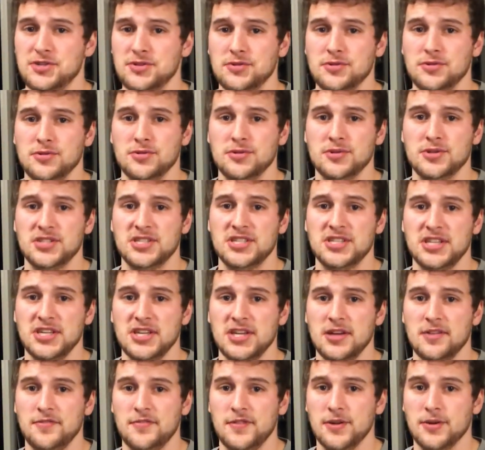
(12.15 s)
to
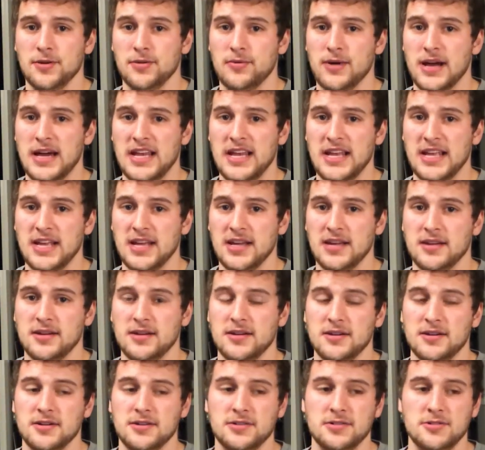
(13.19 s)
see if you're ready
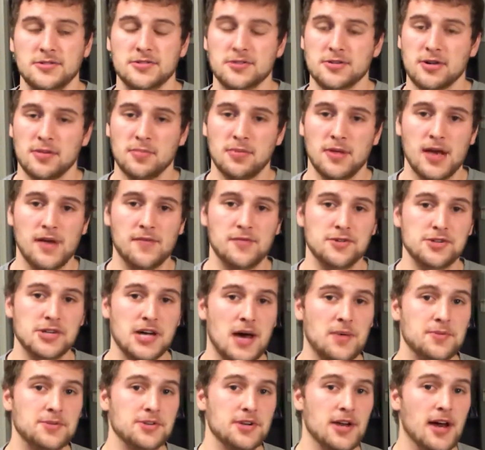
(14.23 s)
to start applying for
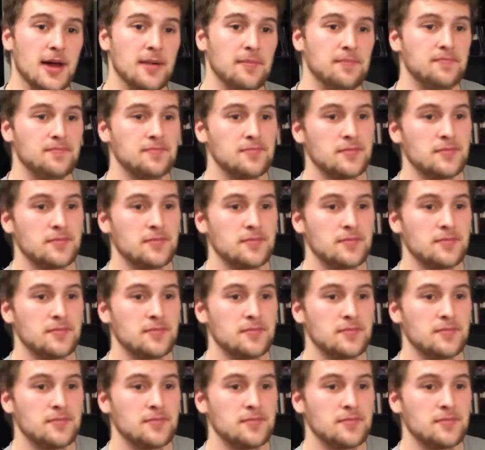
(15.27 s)
jobs or not.